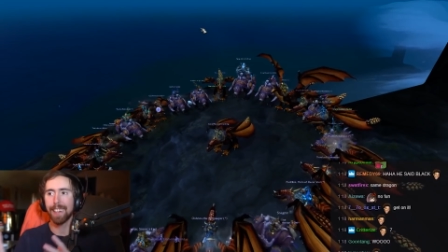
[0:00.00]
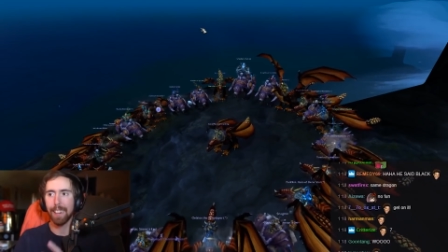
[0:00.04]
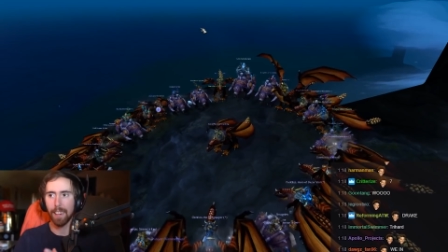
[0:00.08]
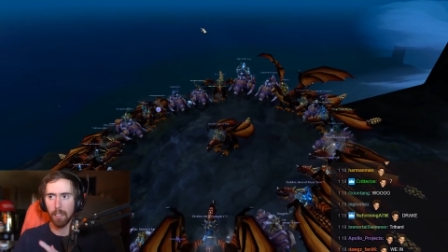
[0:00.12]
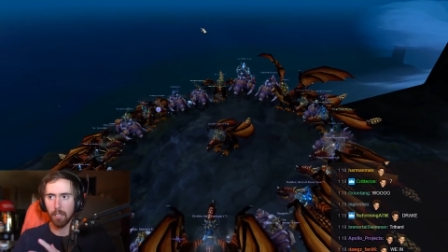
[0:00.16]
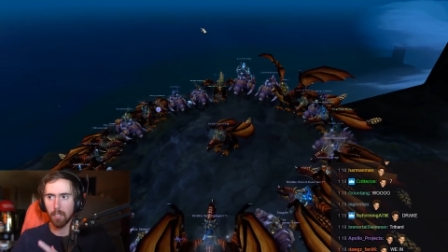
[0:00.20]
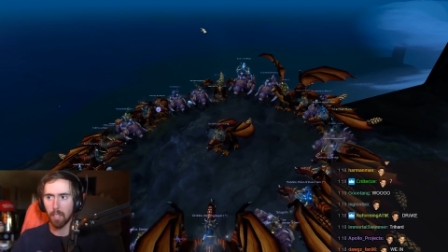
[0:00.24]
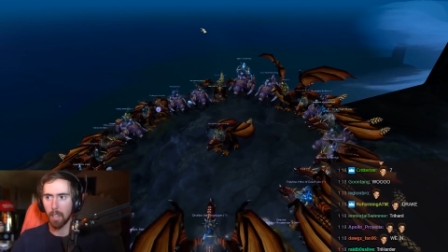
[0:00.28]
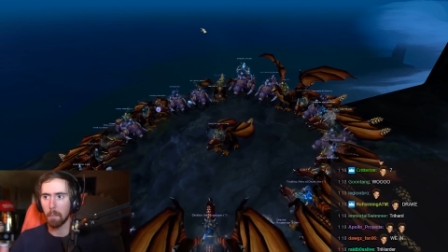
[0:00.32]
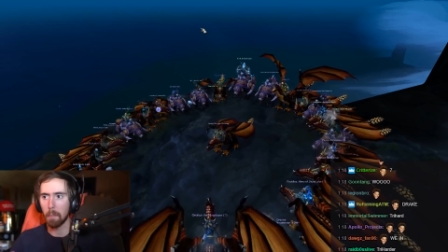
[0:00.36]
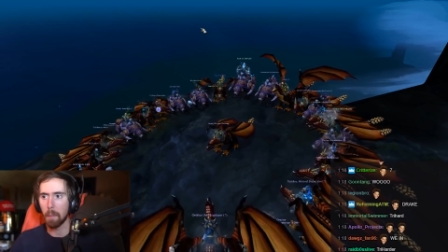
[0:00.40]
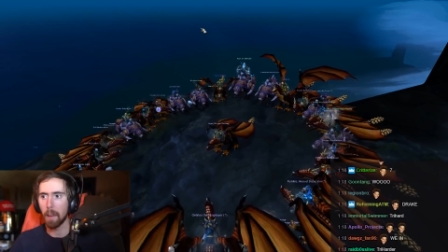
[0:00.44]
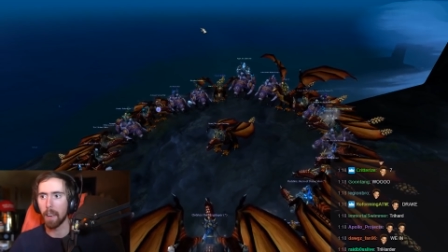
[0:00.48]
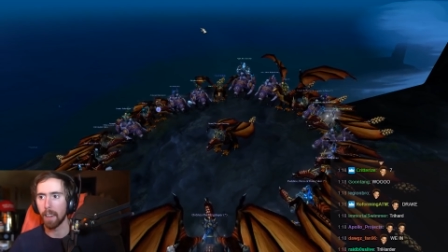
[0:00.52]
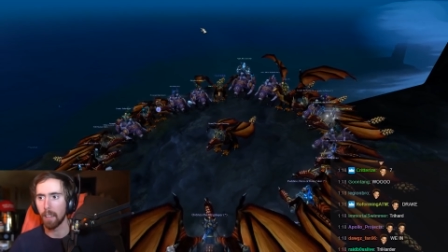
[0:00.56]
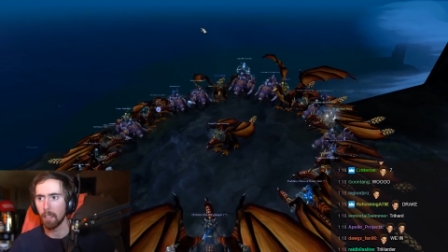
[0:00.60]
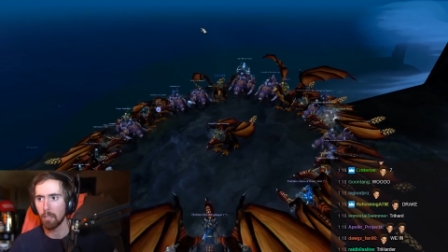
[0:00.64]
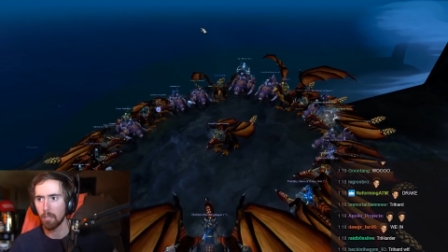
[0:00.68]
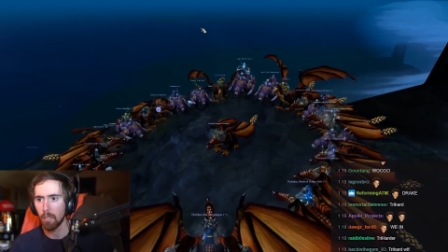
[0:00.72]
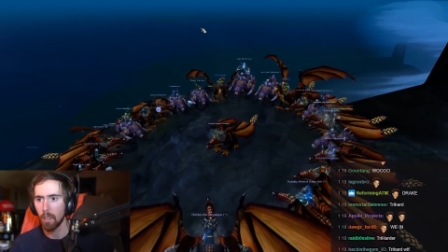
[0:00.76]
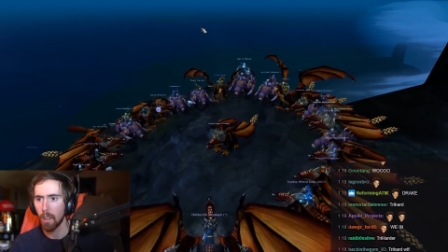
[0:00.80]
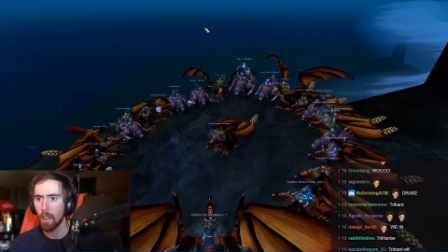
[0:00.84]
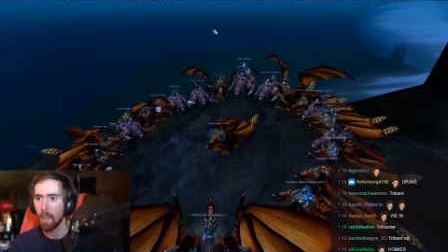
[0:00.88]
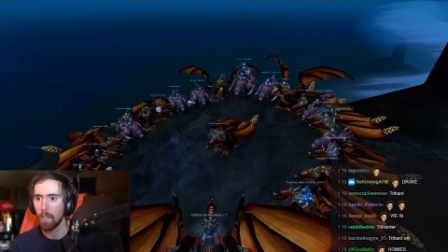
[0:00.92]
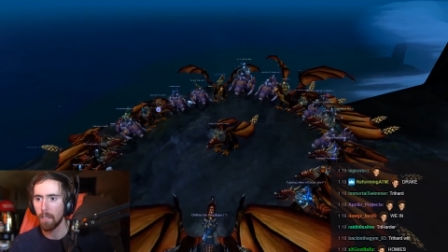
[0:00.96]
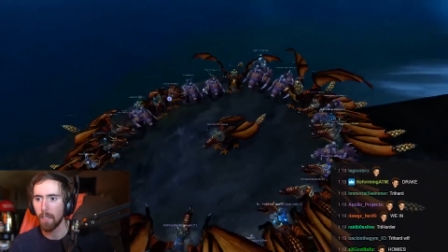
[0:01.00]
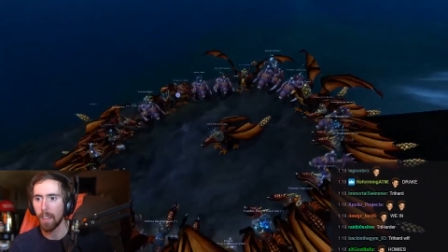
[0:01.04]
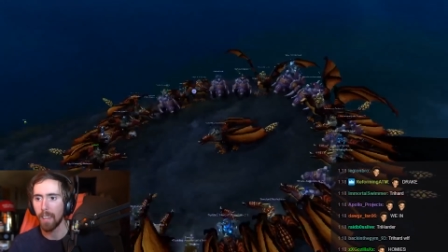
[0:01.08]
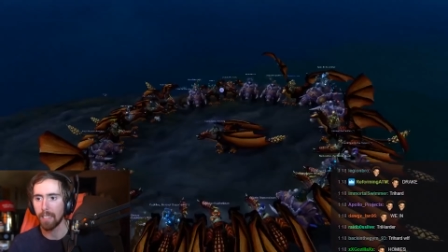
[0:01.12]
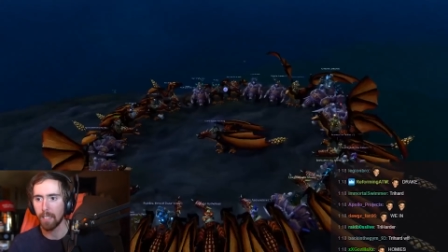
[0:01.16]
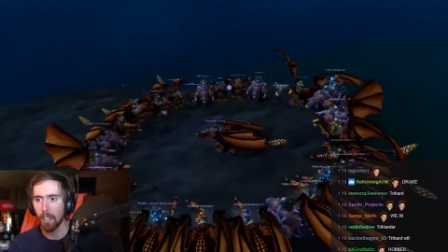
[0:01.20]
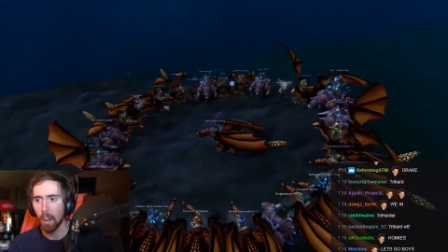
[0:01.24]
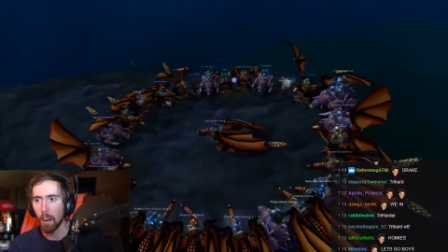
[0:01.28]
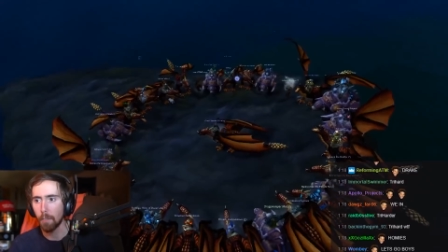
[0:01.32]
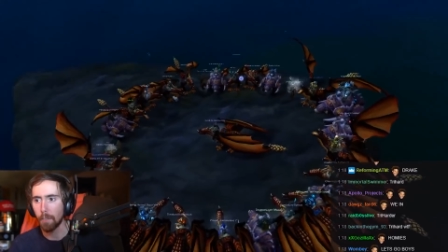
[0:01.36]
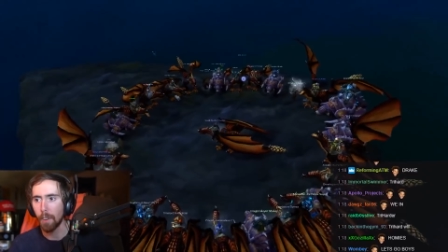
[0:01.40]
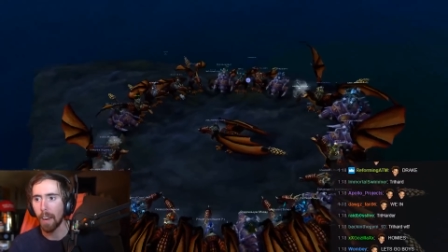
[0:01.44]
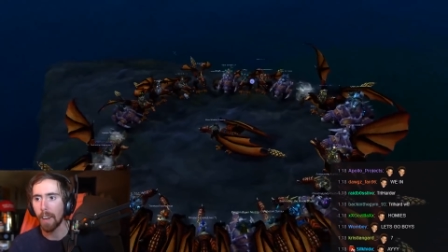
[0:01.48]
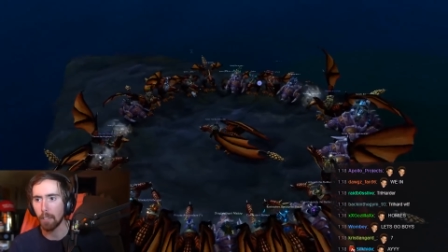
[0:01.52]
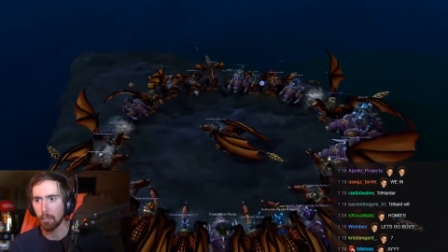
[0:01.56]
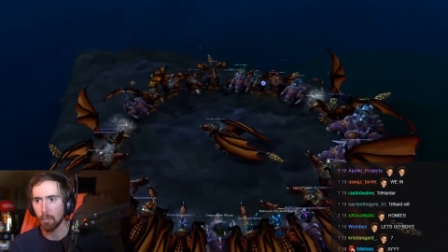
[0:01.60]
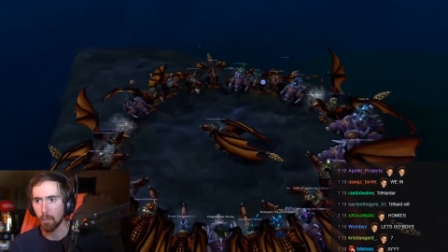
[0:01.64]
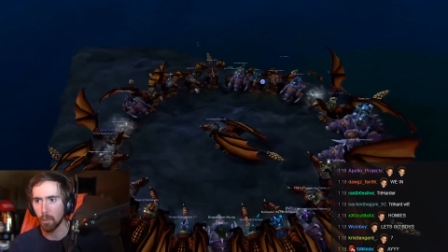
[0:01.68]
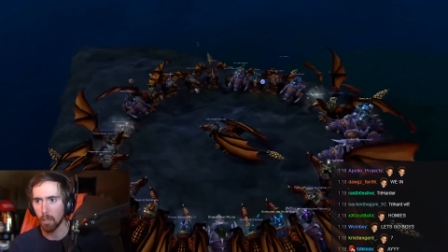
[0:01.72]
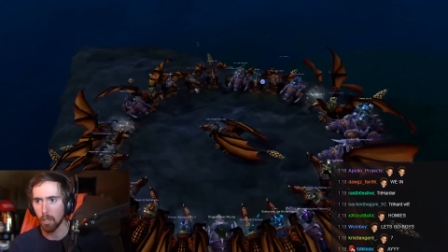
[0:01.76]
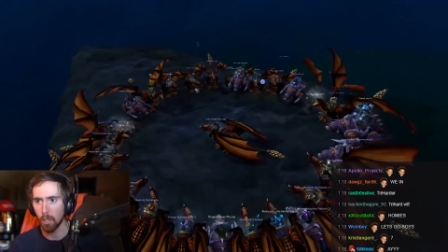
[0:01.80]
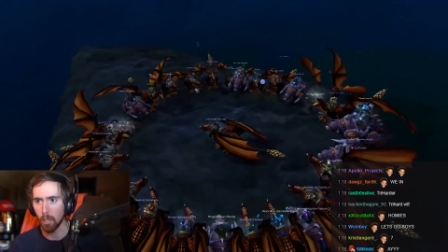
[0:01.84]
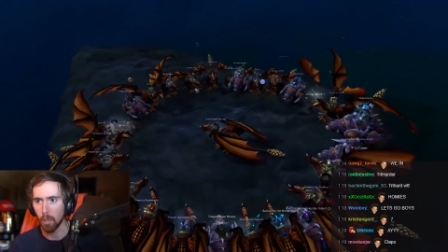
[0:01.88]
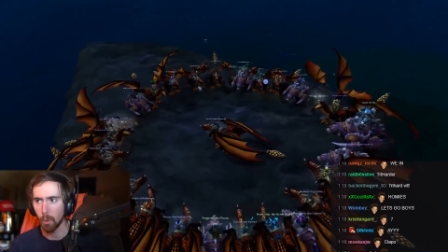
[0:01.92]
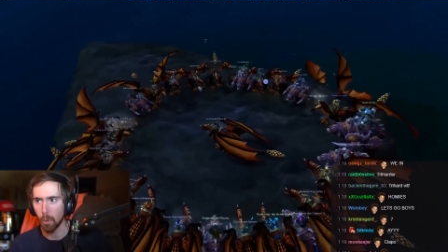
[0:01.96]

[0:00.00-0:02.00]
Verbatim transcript: in 10 minutes. That's how fast you can do